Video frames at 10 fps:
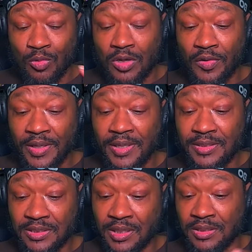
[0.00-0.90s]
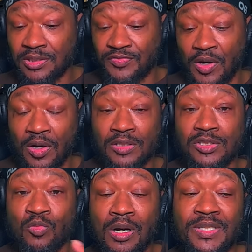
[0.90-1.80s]
what Craig said as far
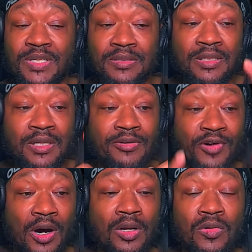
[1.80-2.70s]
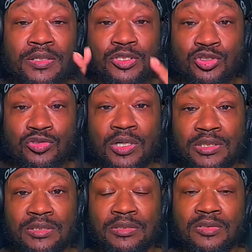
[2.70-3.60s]
as a woman following
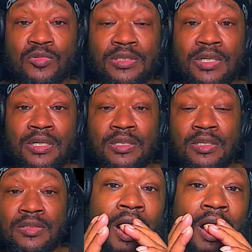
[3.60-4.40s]
instructions or whatnot.